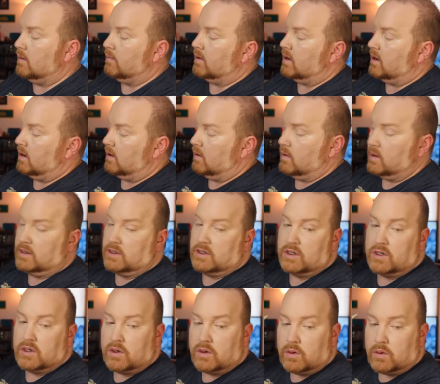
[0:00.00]
I'm going to go
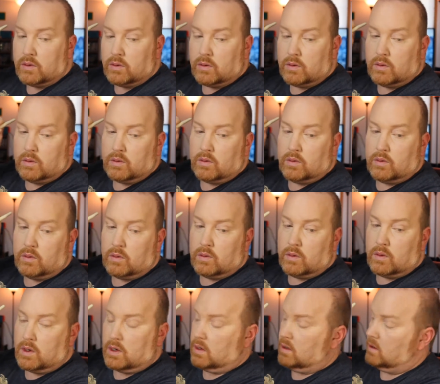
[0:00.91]

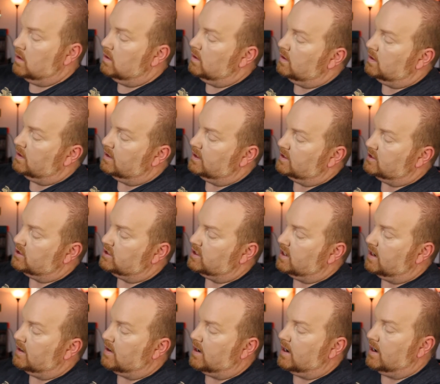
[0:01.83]
into this
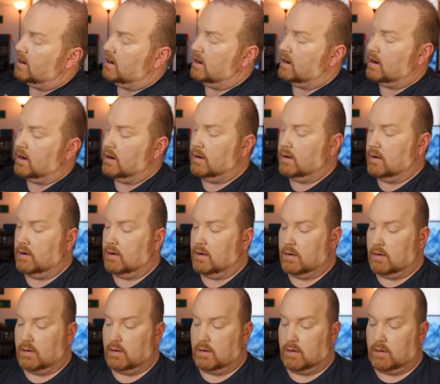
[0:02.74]
shade right here.
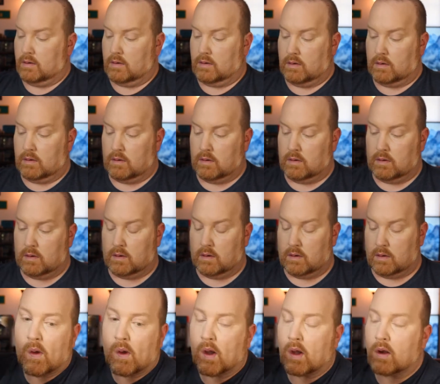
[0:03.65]

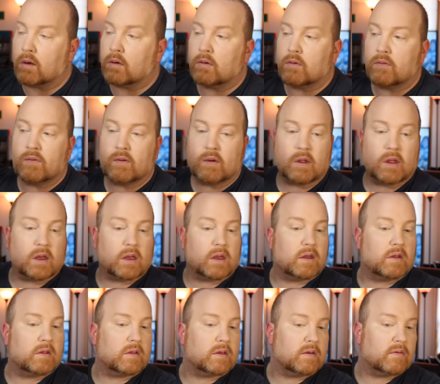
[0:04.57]
I don't feel
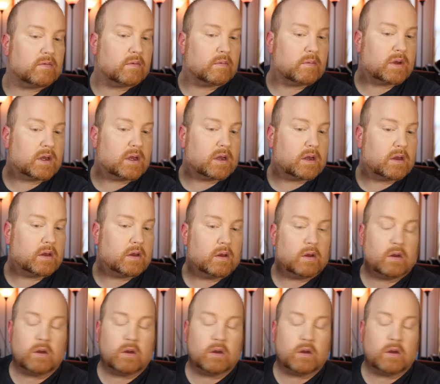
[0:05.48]
like it's giving me a